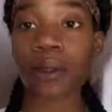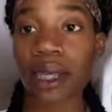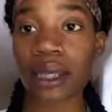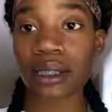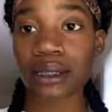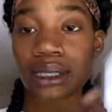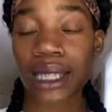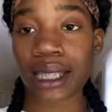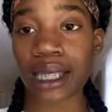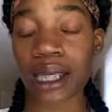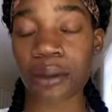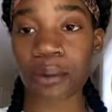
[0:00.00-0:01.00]
So, gang,
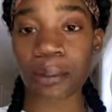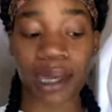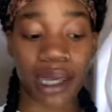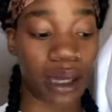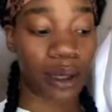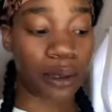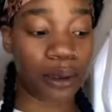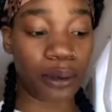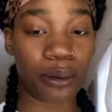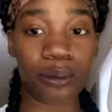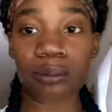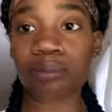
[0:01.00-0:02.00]
Jaay Gang, we back at
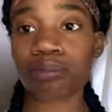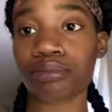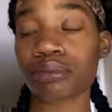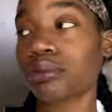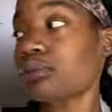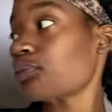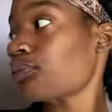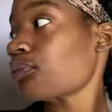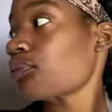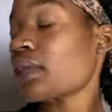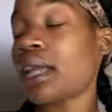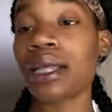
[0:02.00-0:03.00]
home.
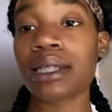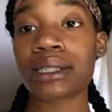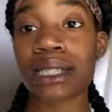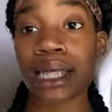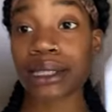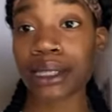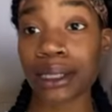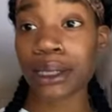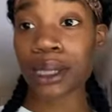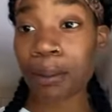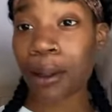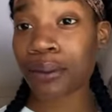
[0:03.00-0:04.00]
Jake's
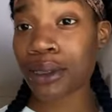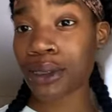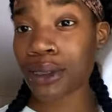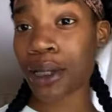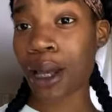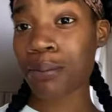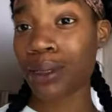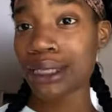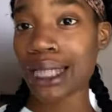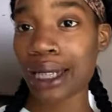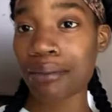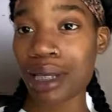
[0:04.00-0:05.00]
cleaning up. I will show y'all, but
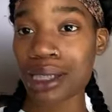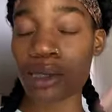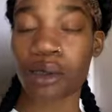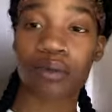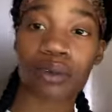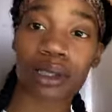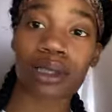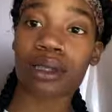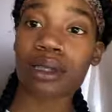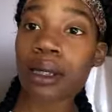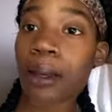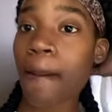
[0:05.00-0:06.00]
it's kind of messy over there.
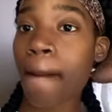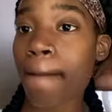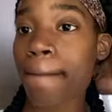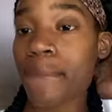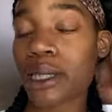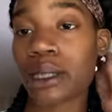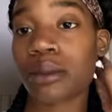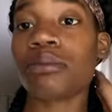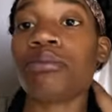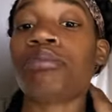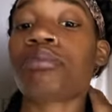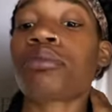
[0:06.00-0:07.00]
But
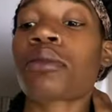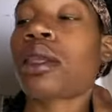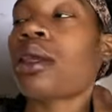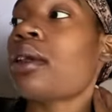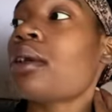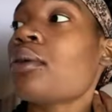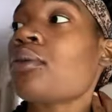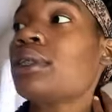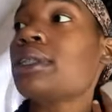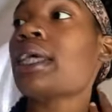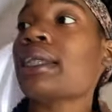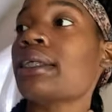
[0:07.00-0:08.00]
we
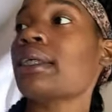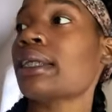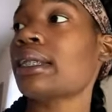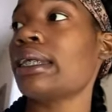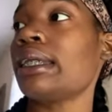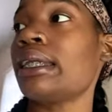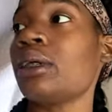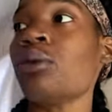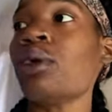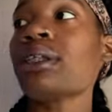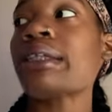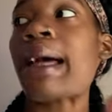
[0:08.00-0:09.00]
just got done cleaning up.
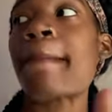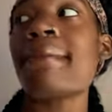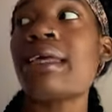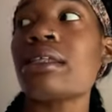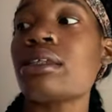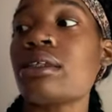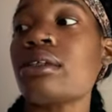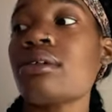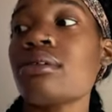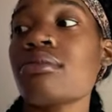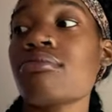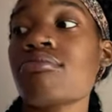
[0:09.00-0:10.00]
Well, it's not
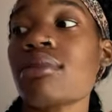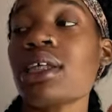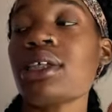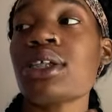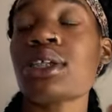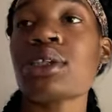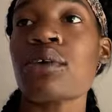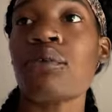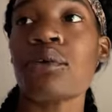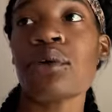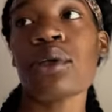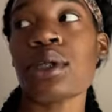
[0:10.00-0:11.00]
messy. It's just the
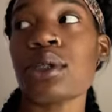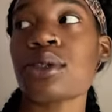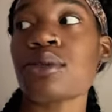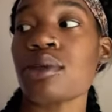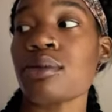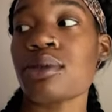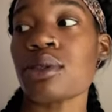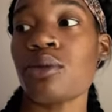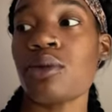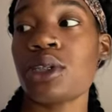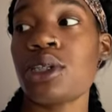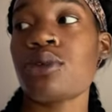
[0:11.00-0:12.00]
floor needs swept. So
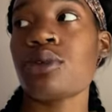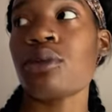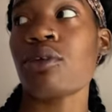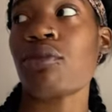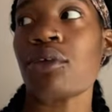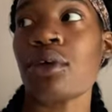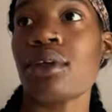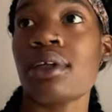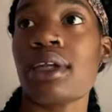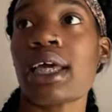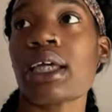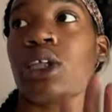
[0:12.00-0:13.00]
when she sweeps the floor,
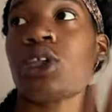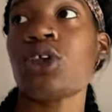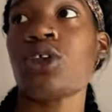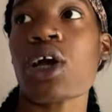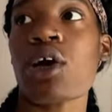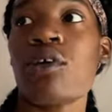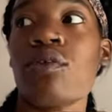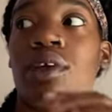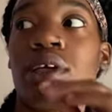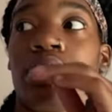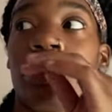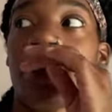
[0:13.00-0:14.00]
then I can show y'all over
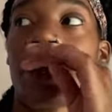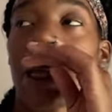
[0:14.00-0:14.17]
there.